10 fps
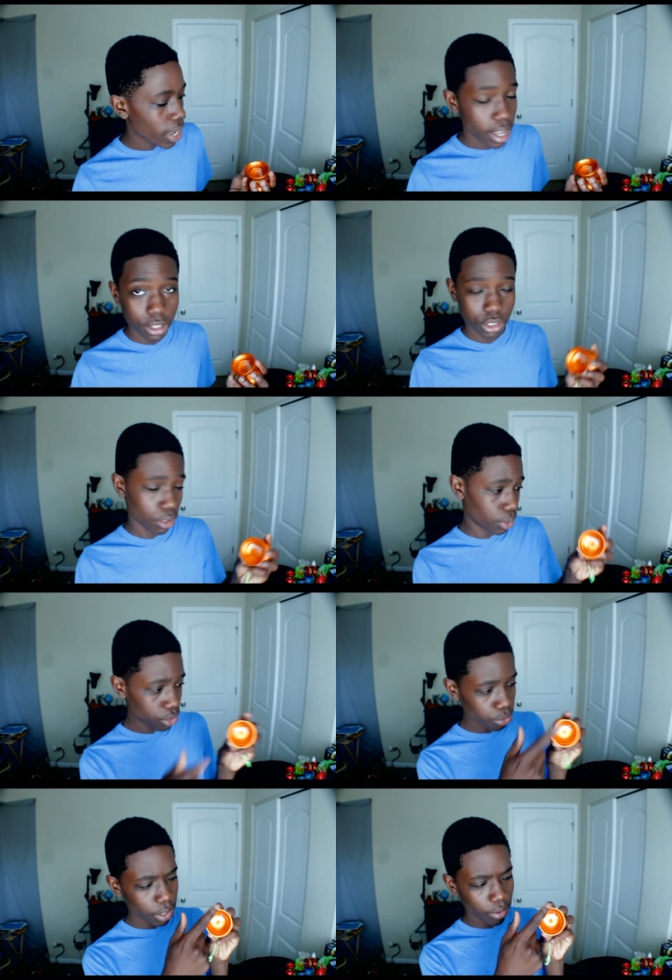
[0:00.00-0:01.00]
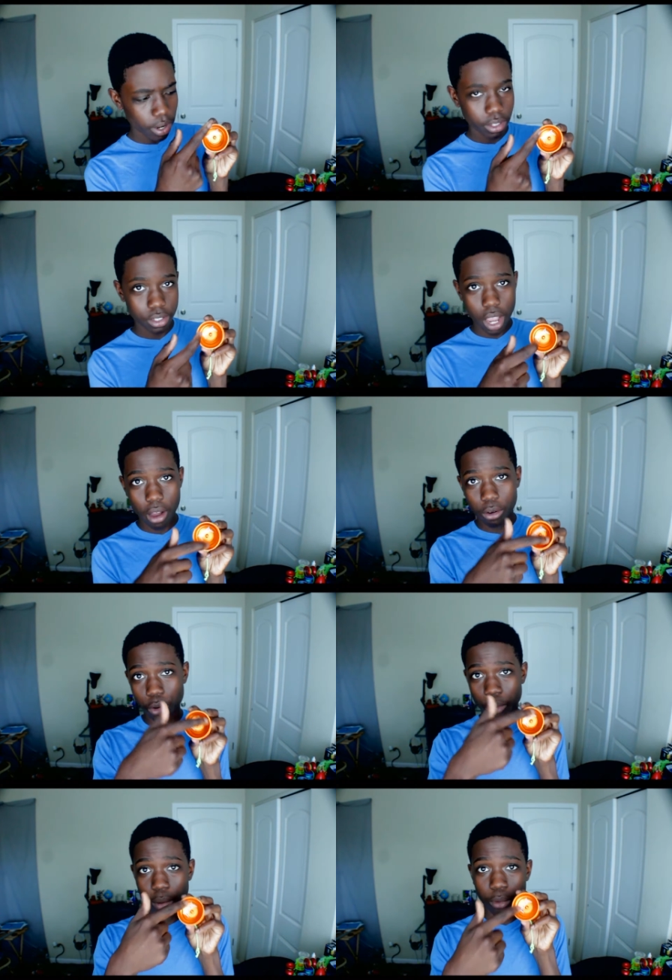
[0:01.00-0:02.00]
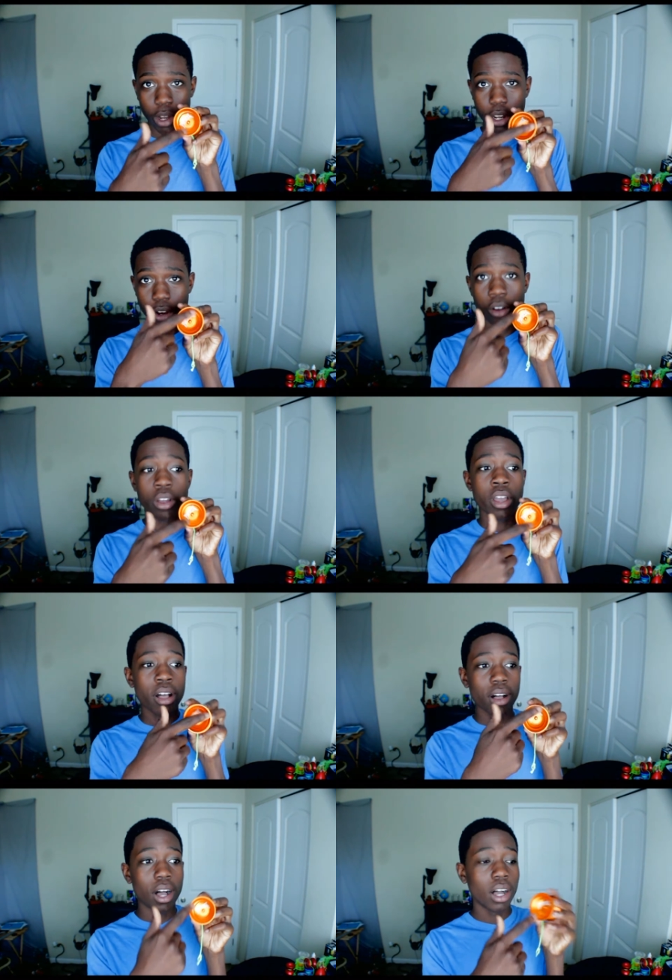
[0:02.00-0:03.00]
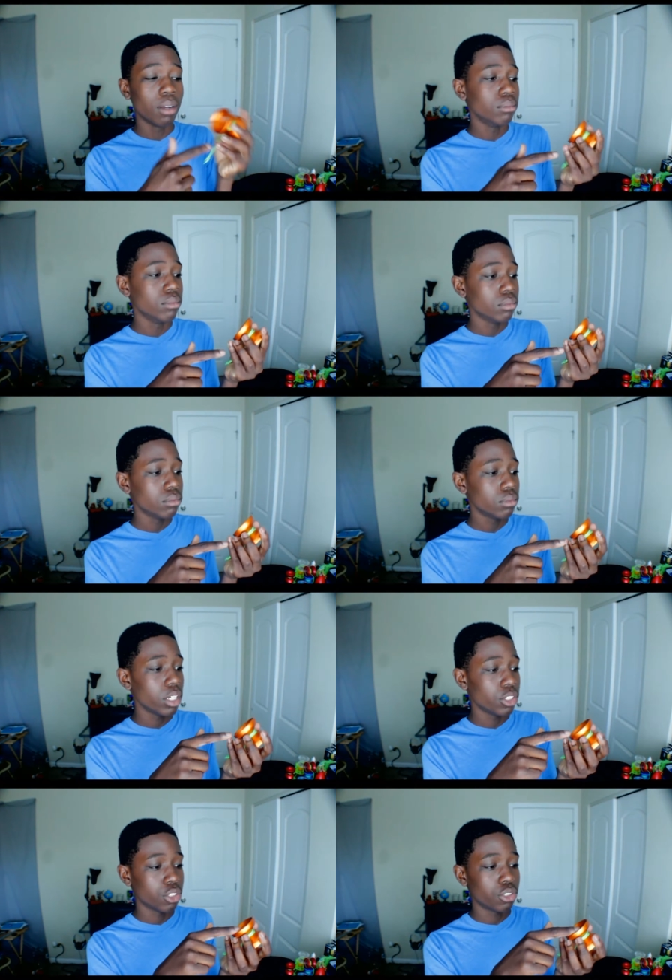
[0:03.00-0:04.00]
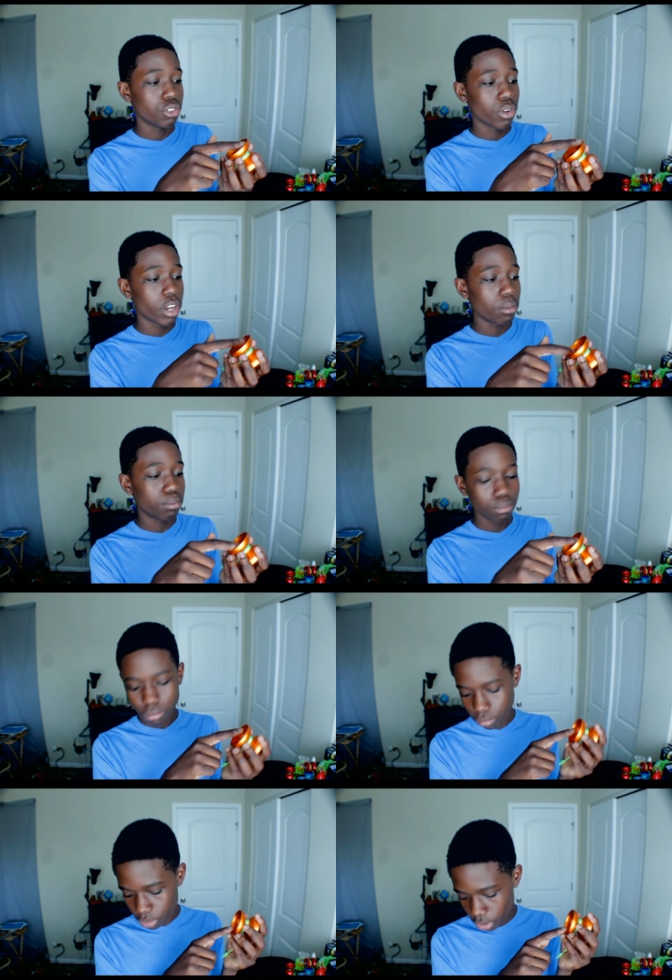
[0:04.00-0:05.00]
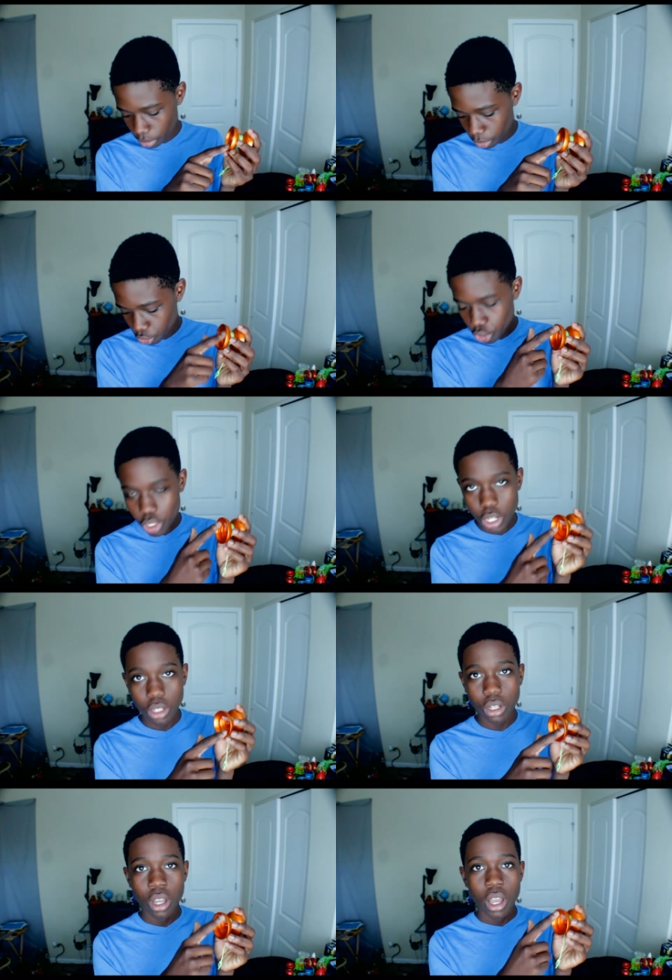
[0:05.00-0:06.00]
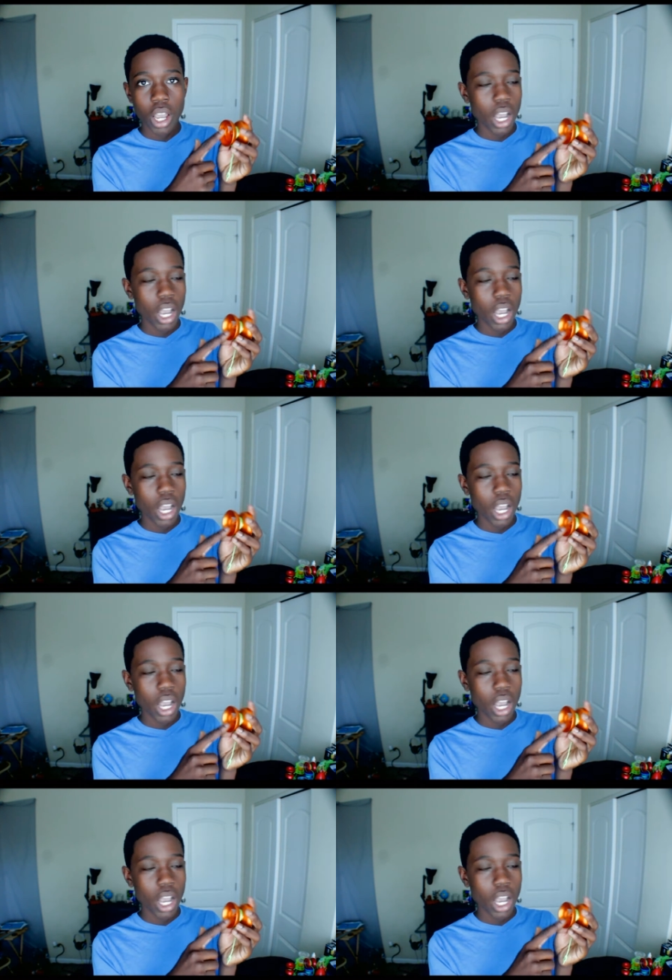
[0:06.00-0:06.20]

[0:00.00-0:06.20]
And so this ring this outer rim right here, is just straight up good machining.